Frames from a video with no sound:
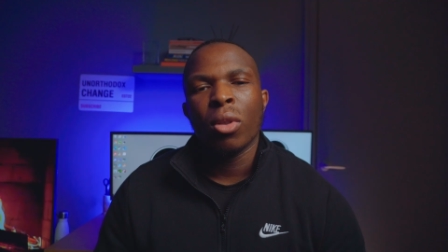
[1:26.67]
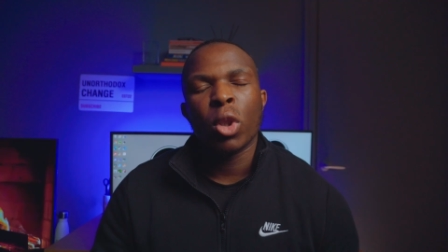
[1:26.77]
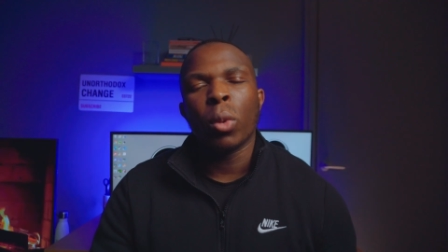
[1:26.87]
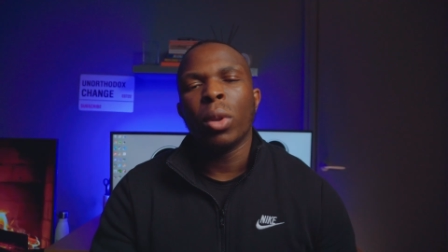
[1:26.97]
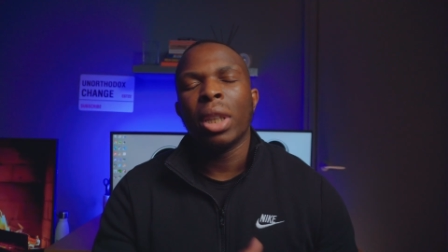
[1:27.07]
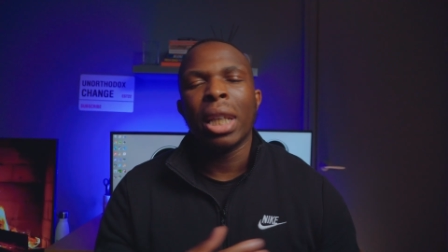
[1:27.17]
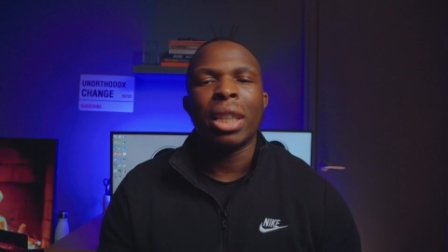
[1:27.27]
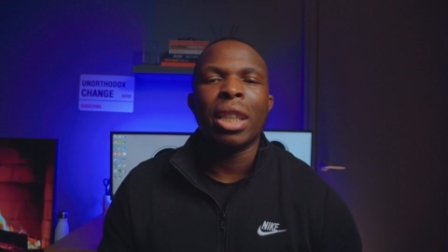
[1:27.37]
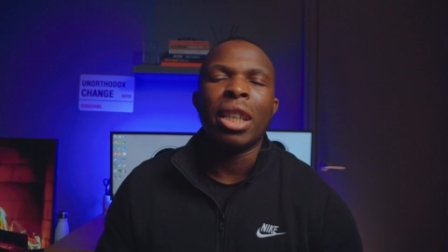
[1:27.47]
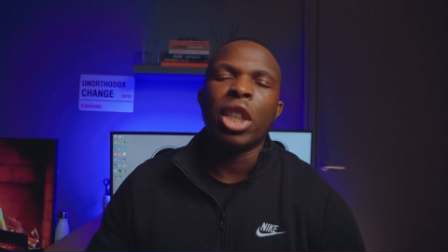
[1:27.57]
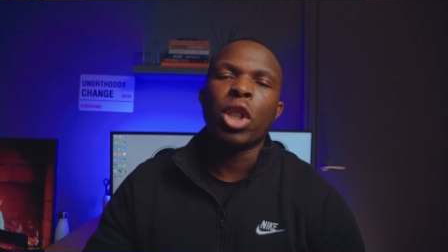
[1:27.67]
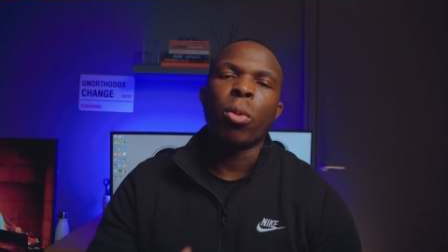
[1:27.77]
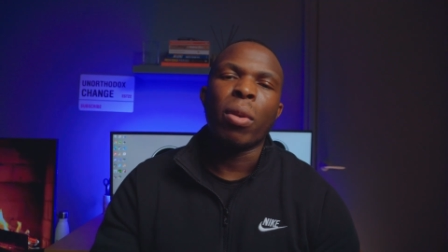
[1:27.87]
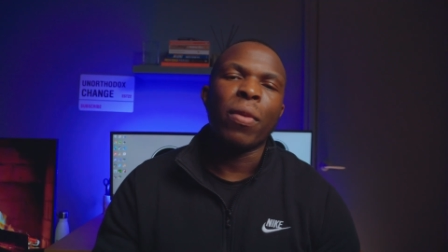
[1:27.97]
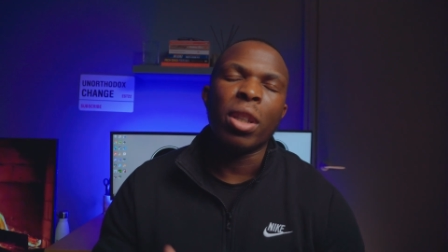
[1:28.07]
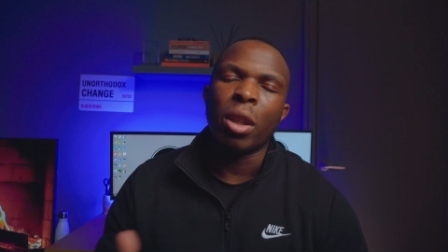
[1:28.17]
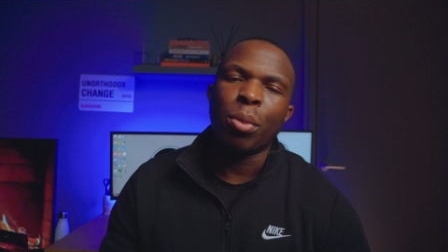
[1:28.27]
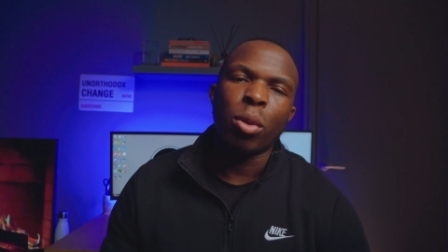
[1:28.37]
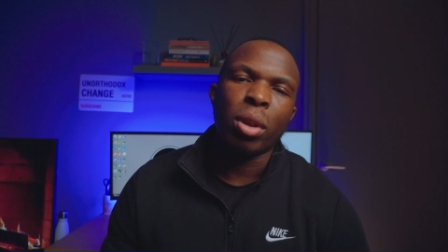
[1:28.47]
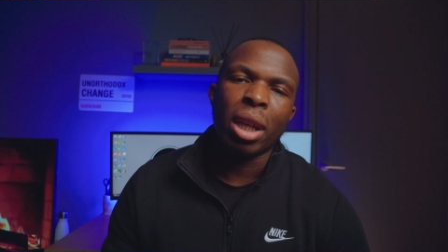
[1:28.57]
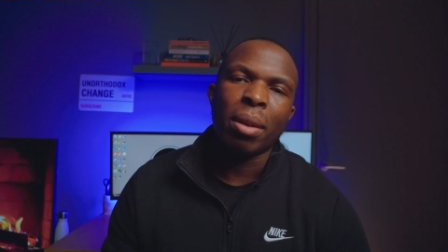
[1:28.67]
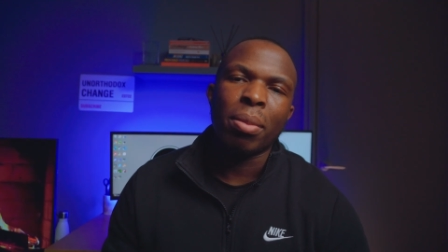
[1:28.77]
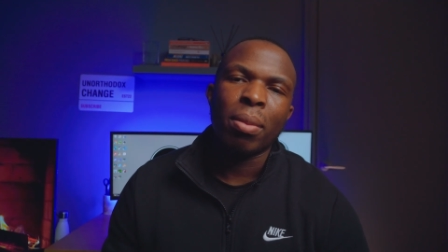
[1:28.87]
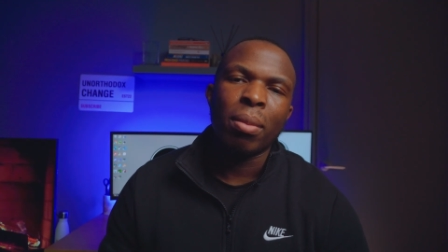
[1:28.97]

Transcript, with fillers: So, what do they teach within the bootcamp?